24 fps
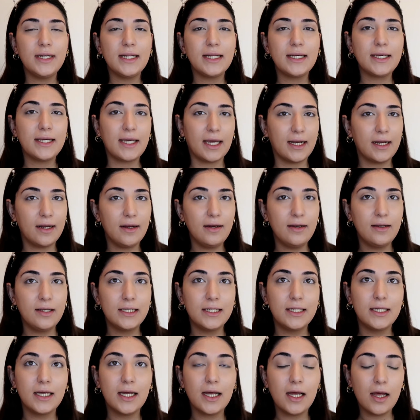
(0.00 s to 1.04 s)
really get it
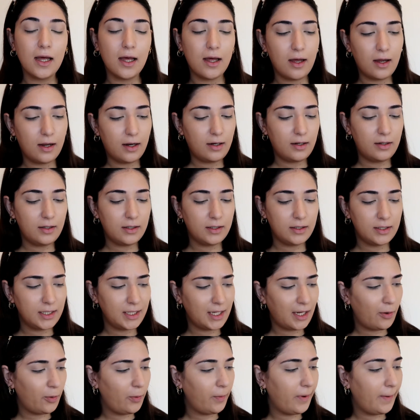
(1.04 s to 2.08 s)

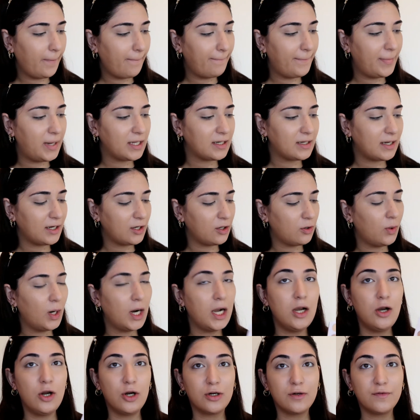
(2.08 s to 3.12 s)
now, but I know
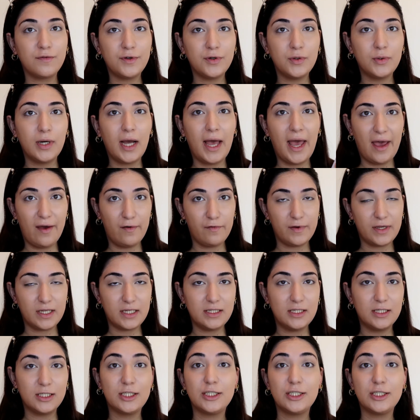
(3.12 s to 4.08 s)
a lot of you have it,